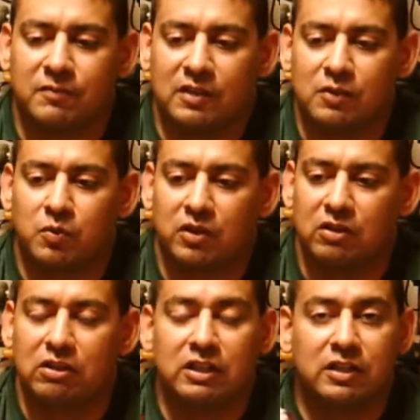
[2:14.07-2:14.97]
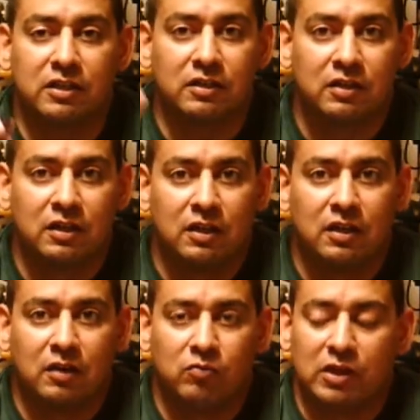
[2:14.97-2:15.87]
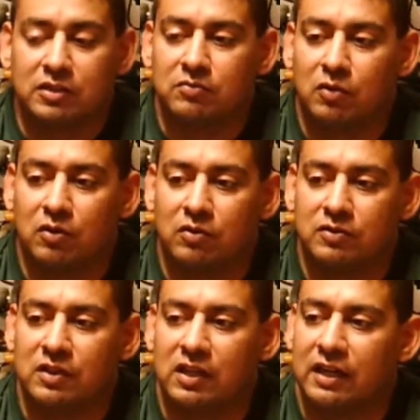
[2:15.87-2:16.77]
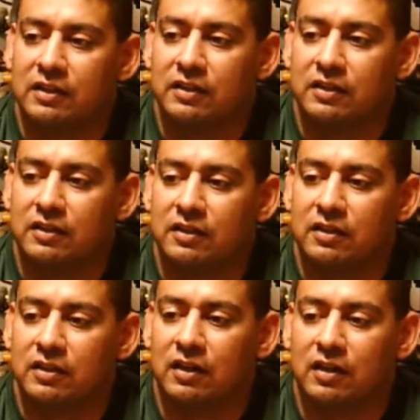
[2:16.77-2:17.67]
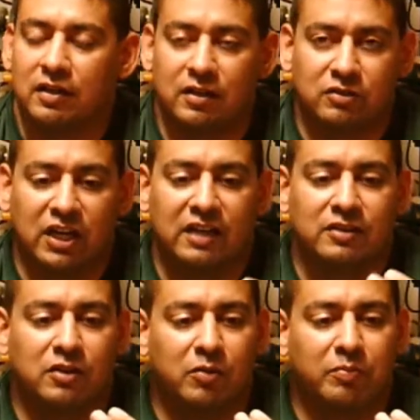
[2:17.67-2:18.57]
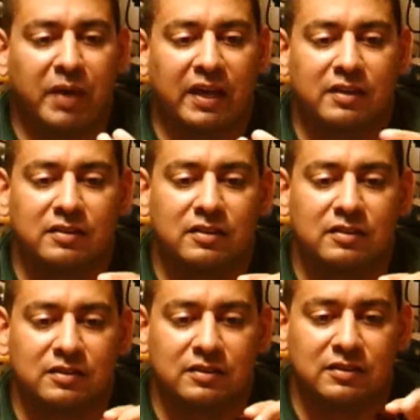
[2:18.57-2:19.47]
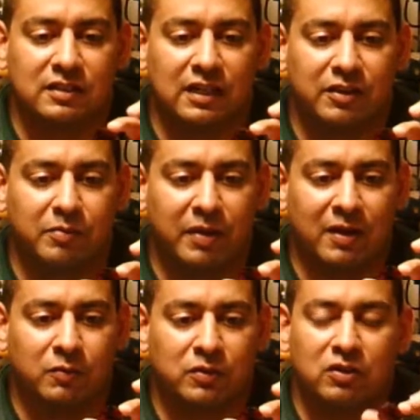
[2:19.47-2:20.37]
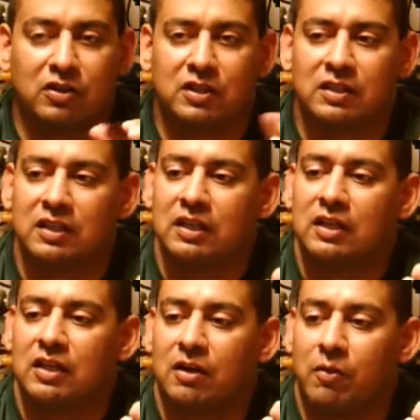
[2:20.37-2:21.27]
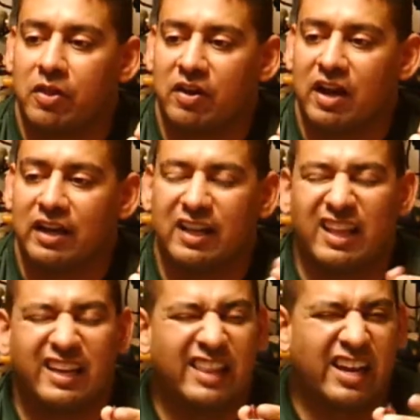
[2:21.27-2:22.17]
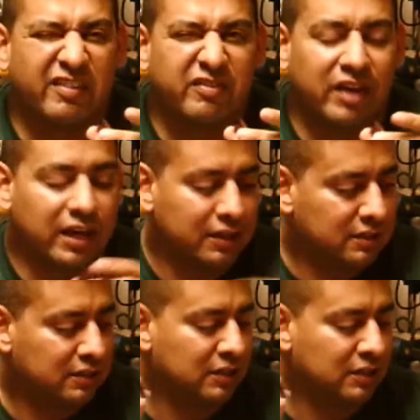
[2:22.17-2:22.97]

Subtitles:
These were clear resin molds that I did, trying paint to see how the paint would look, whether or not I like that effect.